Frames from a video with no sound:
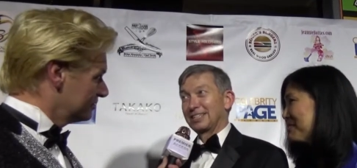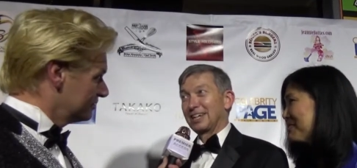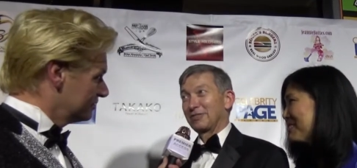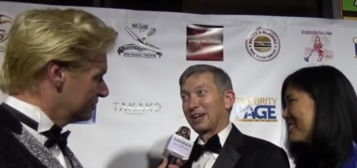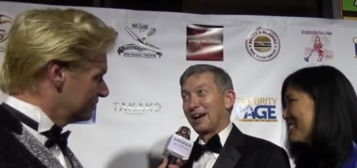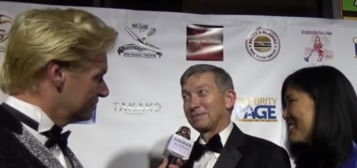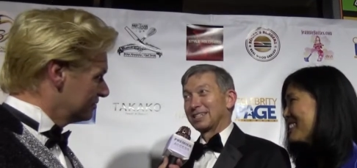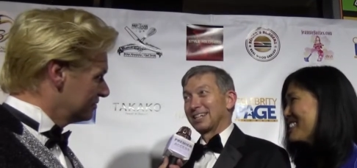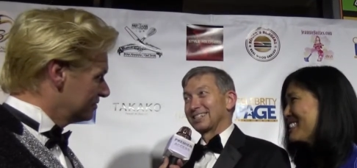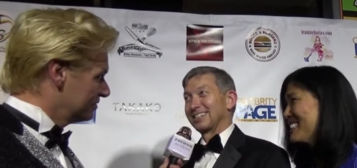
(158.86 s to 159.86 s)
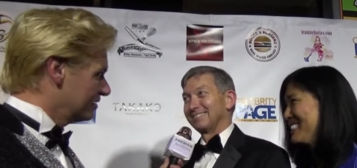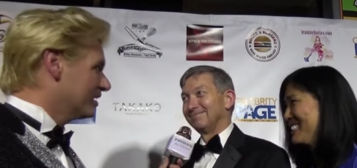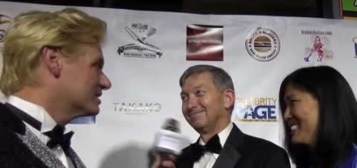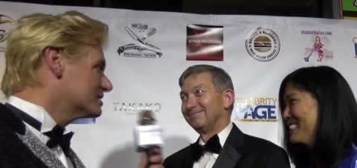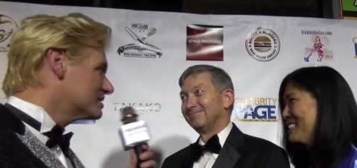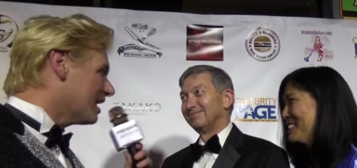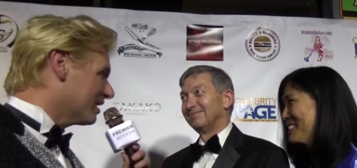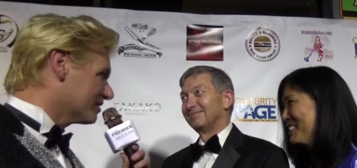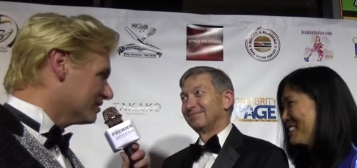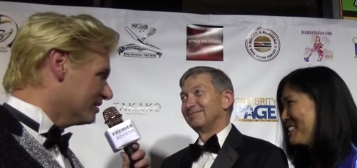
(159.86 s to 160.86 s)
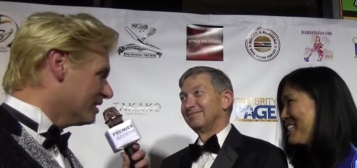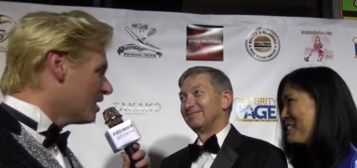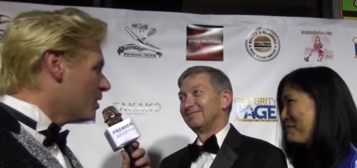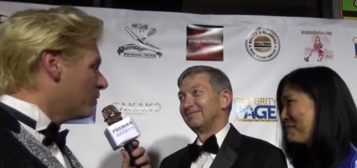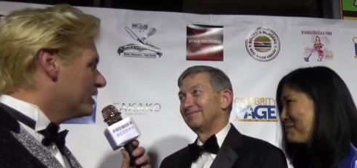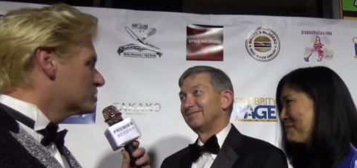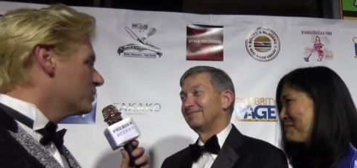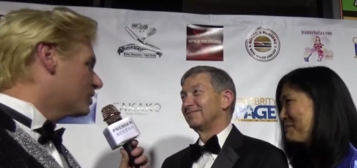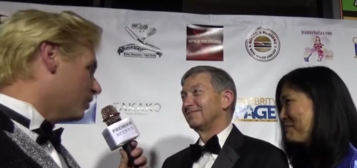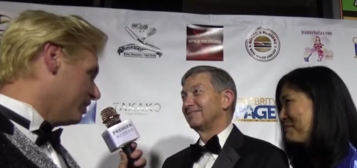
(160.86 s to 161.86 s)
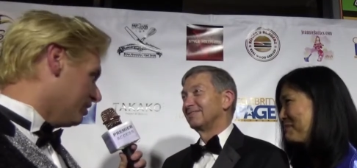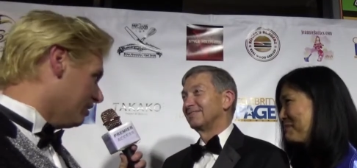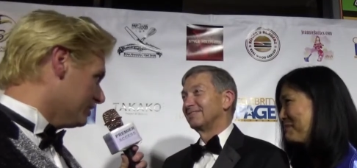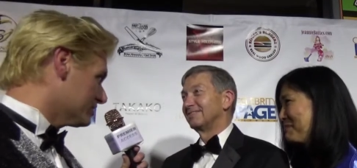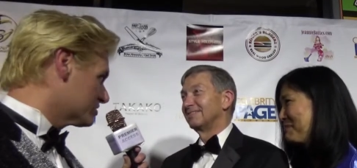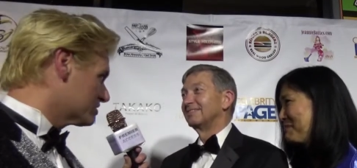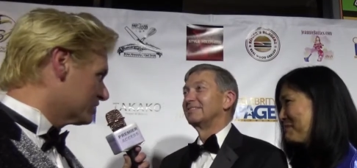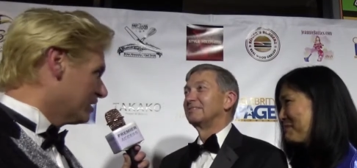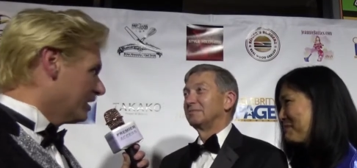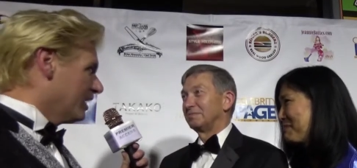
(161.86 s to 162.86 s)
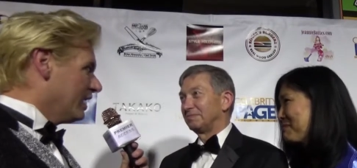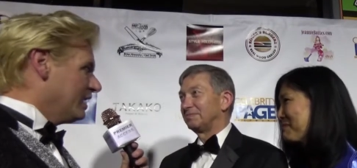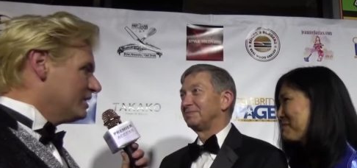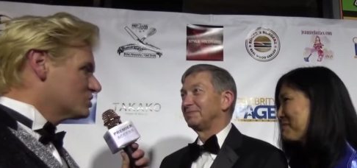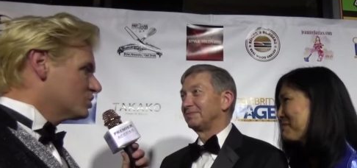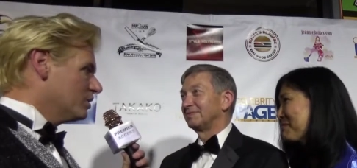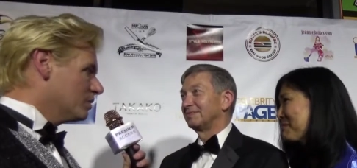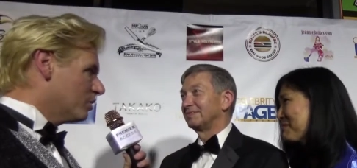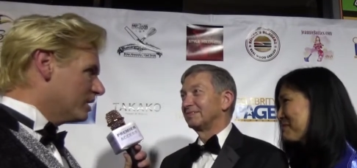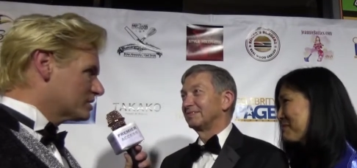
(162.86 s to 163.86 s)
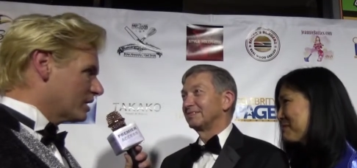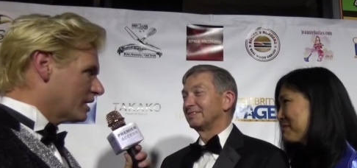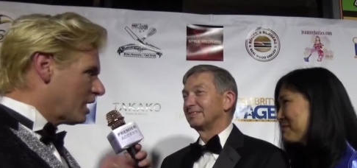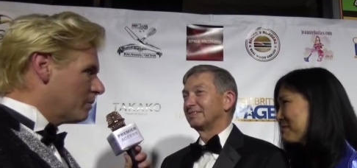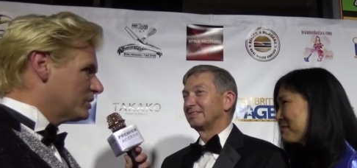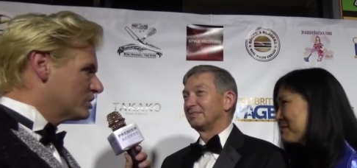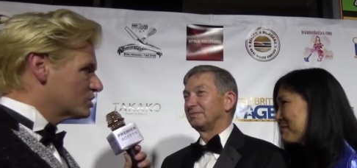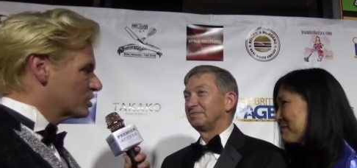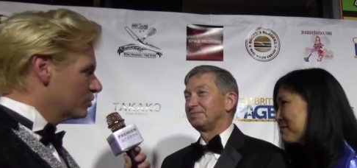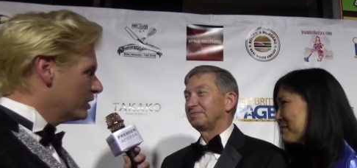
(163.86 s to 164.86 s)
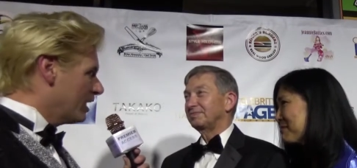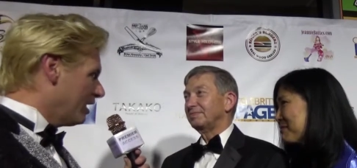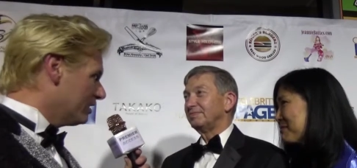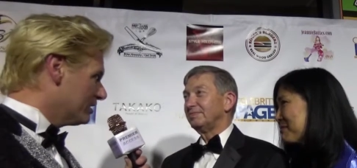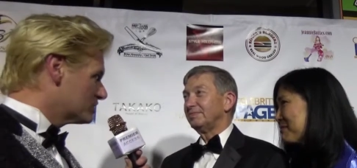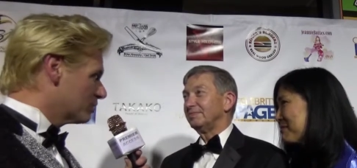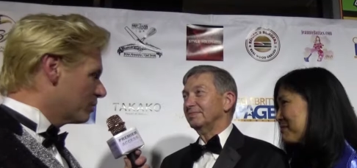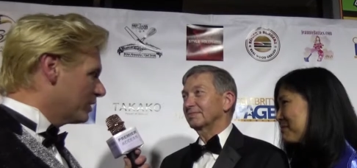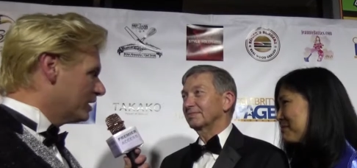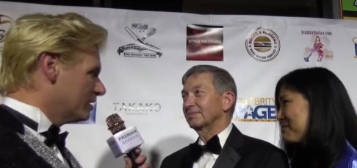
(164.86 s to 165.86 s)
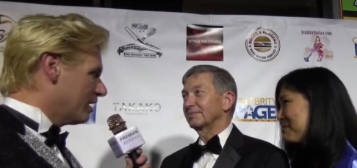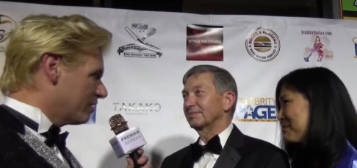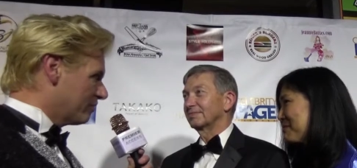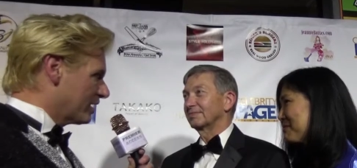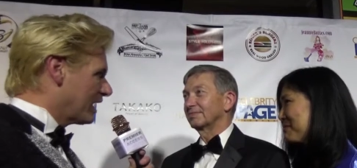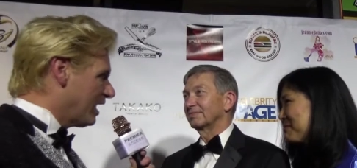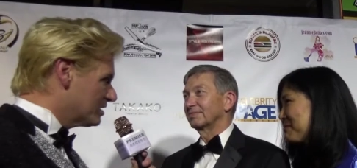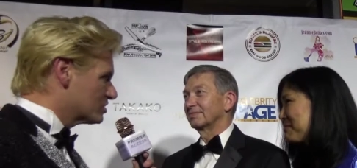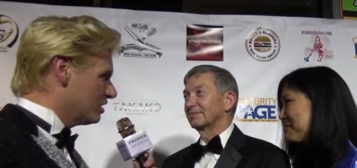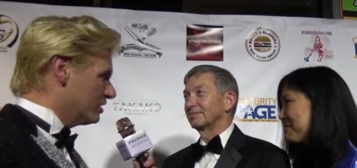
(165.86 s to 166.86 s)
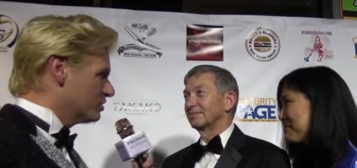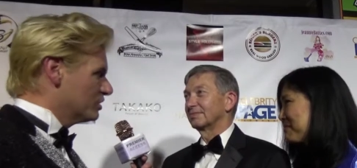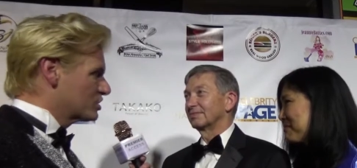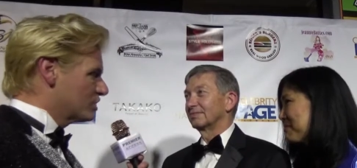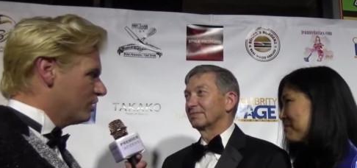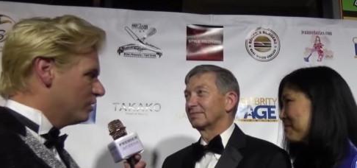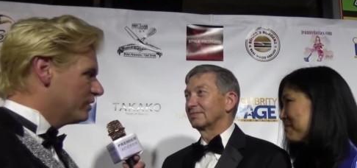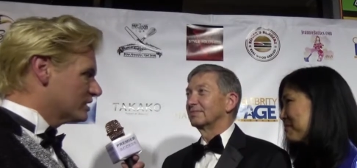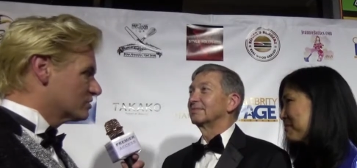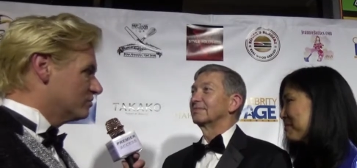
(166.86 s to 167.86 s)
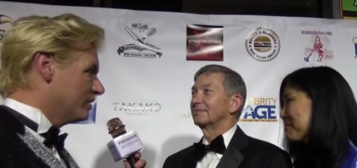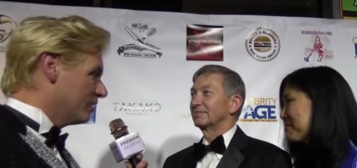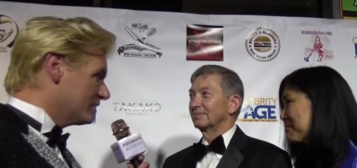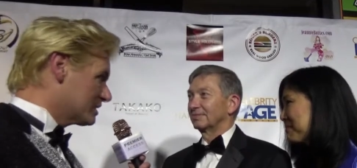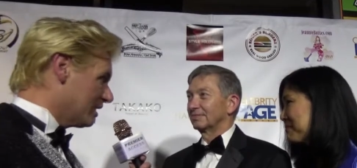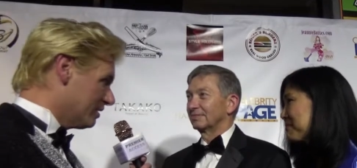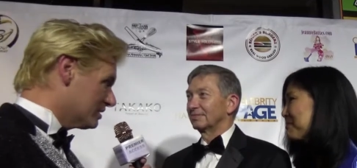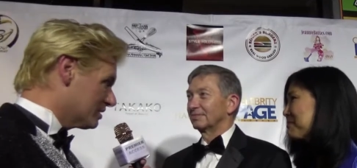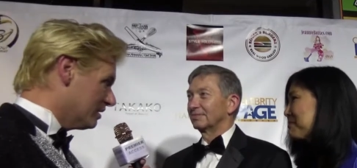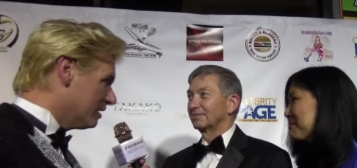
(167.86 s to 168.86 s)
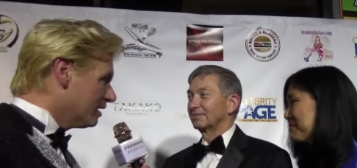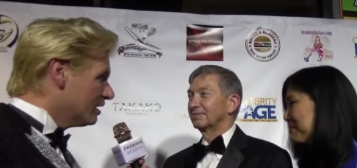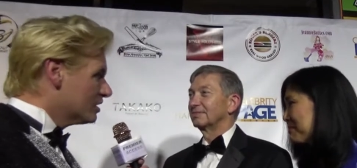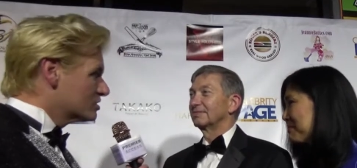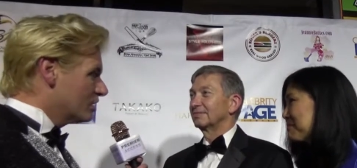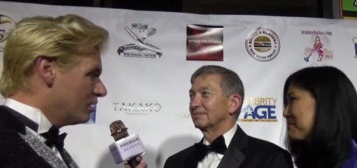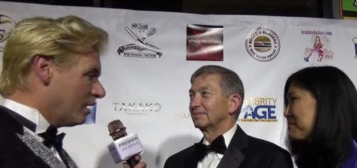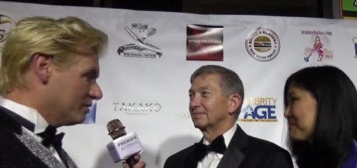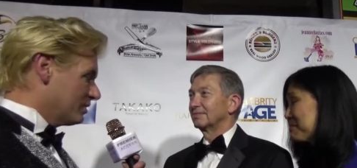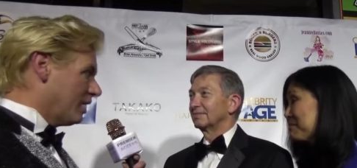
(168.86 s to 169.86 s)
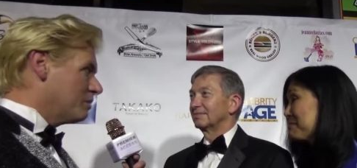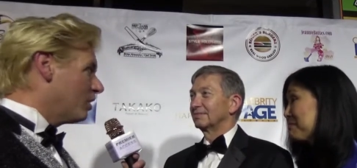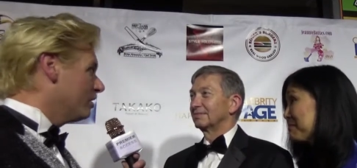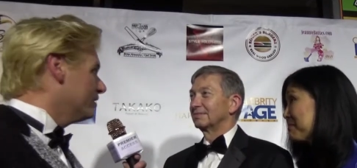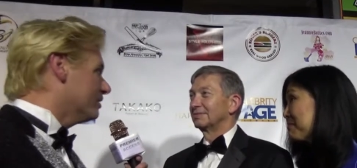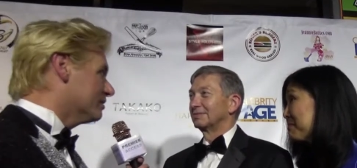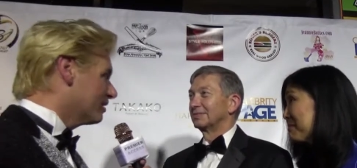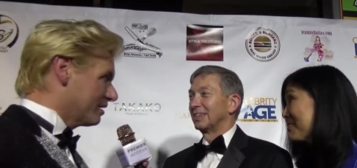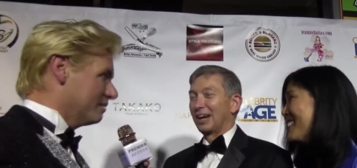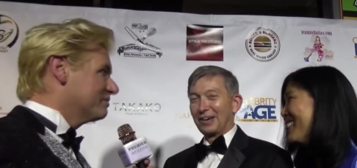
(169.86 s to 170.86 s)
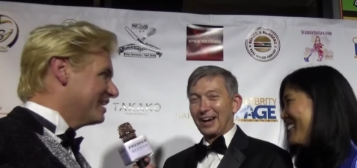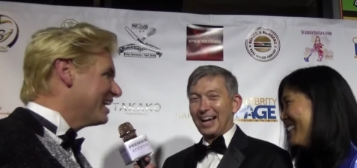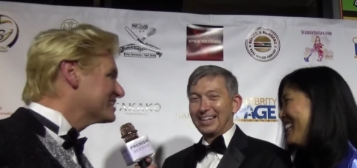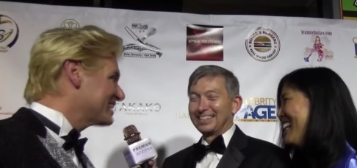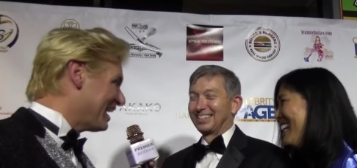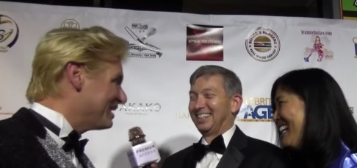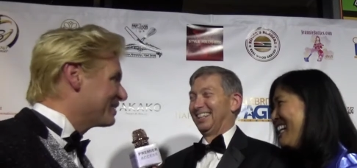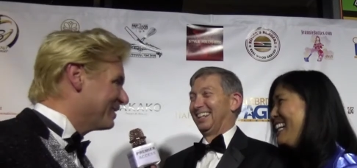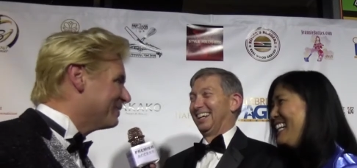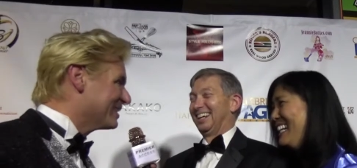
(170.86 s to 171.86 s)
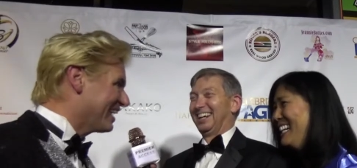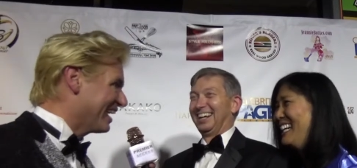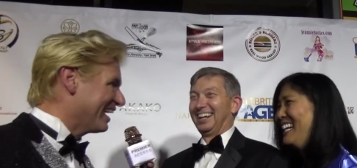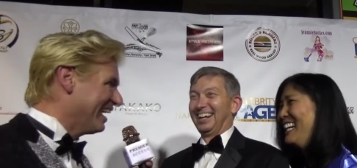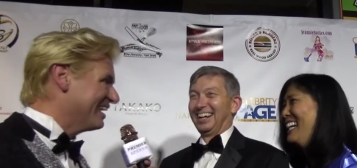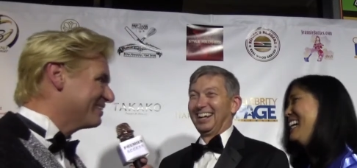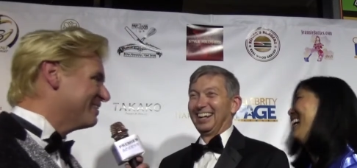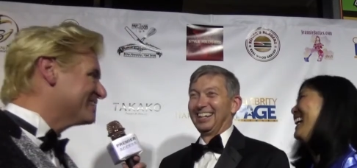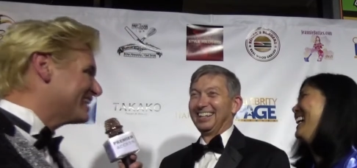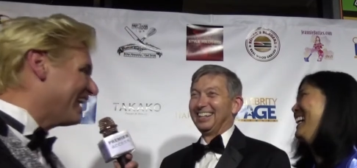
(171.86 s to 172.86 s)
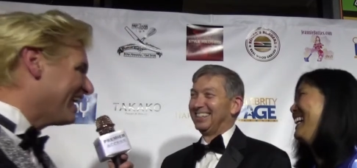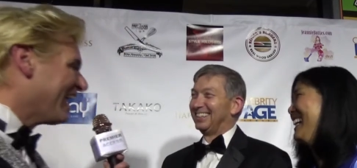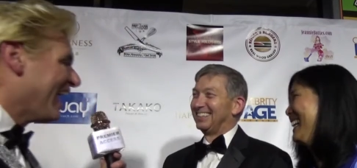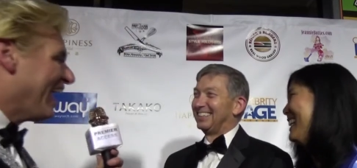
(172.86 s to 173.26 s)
Speaker 1: stiff competition.
Speaker 2: Exactly. Well, he's a recording artist. He is doing more, and it's a competition reality, so we're bringing a lot of a cast onto a show that's very talented. So I'm all in. Like, yes, I agree with that. I agree with that.